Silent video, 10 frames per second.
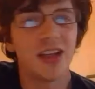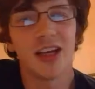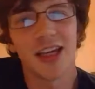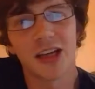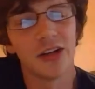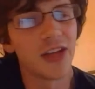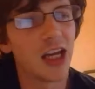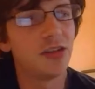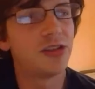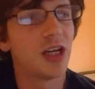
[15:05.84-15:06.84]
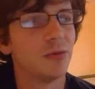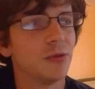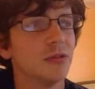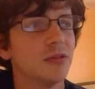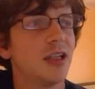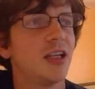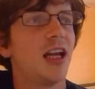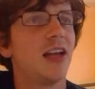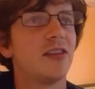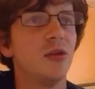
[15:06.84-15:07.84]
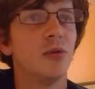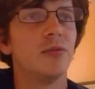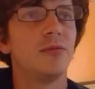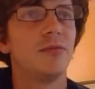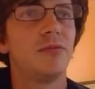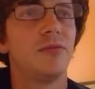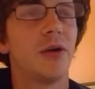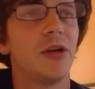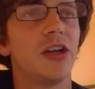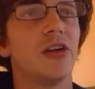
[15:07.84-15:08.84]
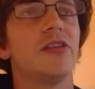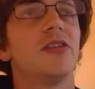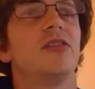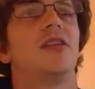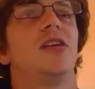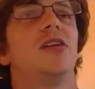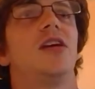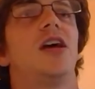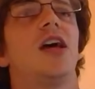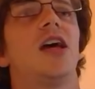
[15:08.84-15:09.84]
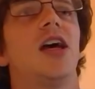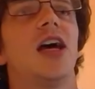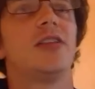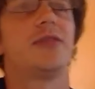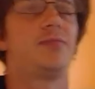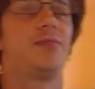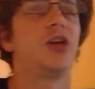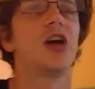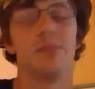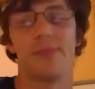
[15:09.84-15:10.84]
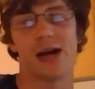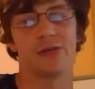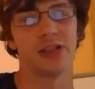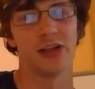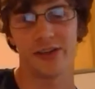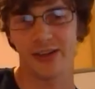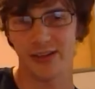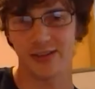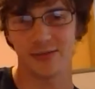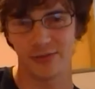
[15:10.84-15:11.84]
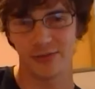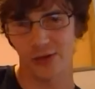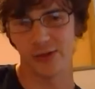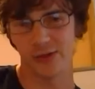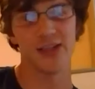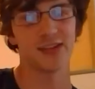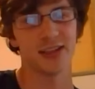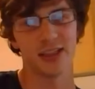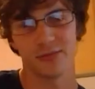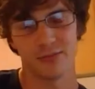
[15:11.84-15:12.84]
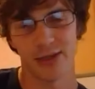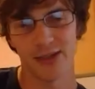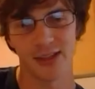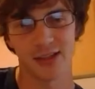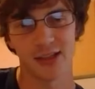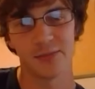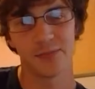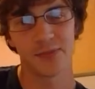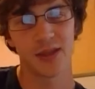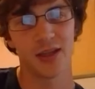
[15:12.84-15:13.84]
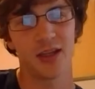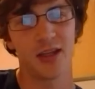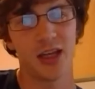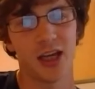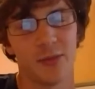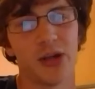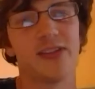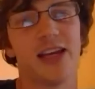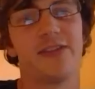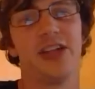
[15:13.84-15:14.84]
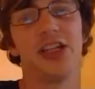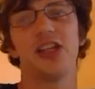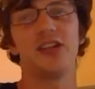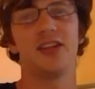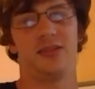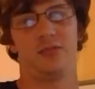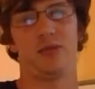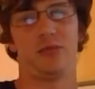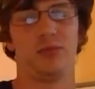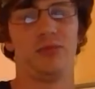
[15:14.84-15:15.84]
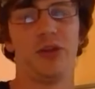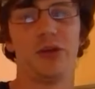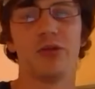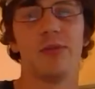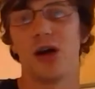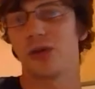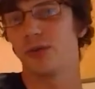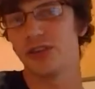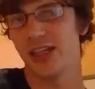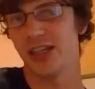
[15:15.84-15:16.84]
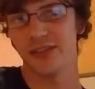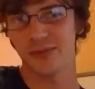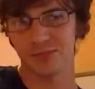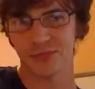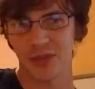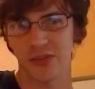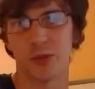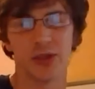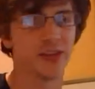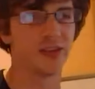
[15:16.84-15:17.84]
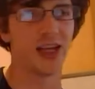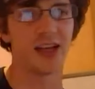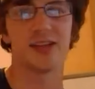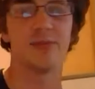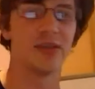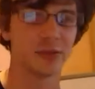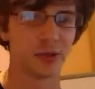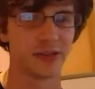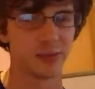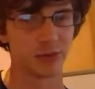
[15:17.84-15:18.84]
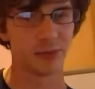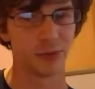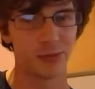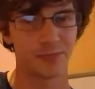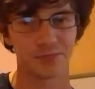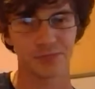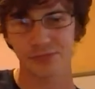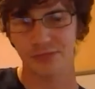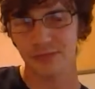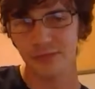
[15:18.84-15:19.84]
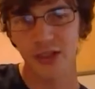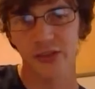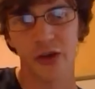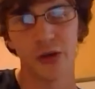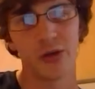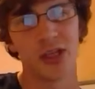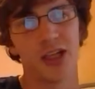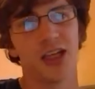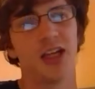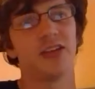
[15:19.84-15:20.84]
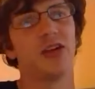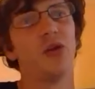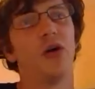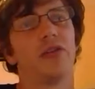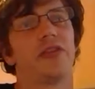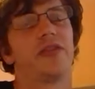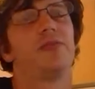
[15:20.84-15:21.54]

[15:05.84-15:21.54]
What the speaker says: of in general, it's not very good you can't parallelize it very easily, basically. By definition, you grow Markov chains, and so what it does next depends on what it did before. So they're not